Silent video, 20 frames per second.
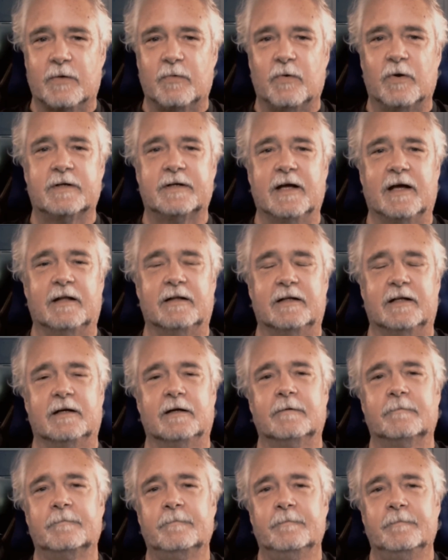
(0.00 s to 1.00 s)
I worked down
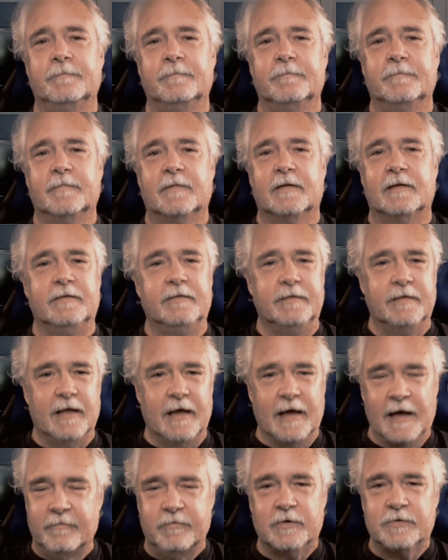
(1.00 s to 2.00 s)
there,
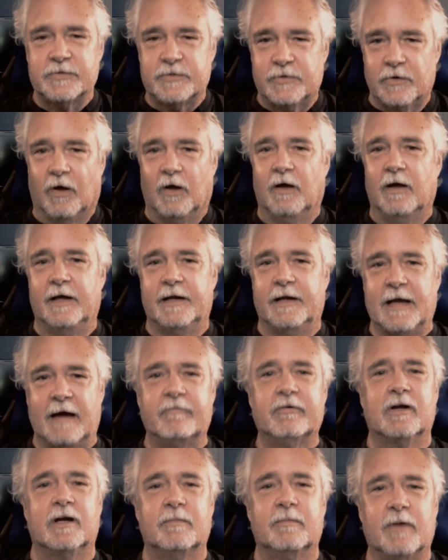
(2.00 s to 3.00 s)
ever saw an
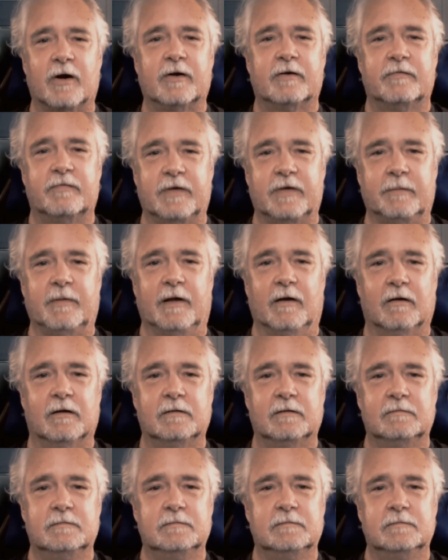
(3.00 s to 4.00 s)
African-American
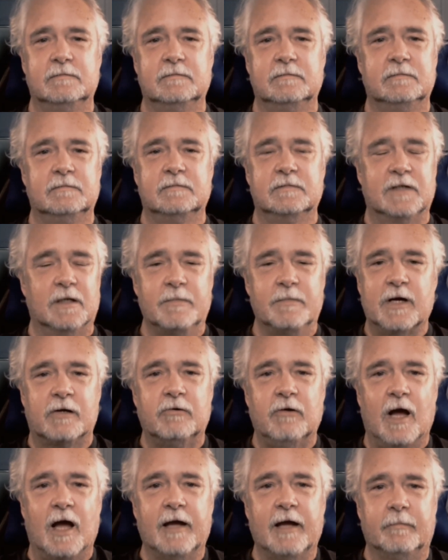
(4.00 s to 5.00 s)
female commit a
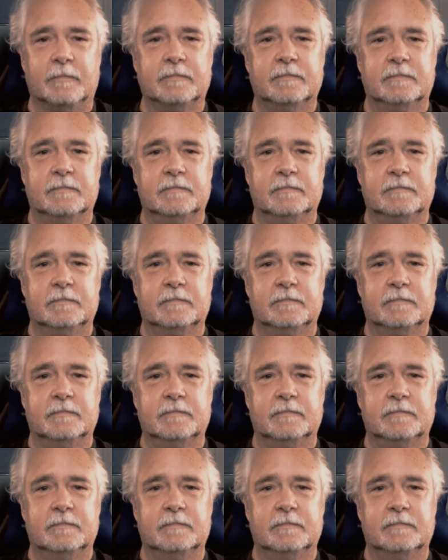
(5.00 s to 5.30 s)
crime.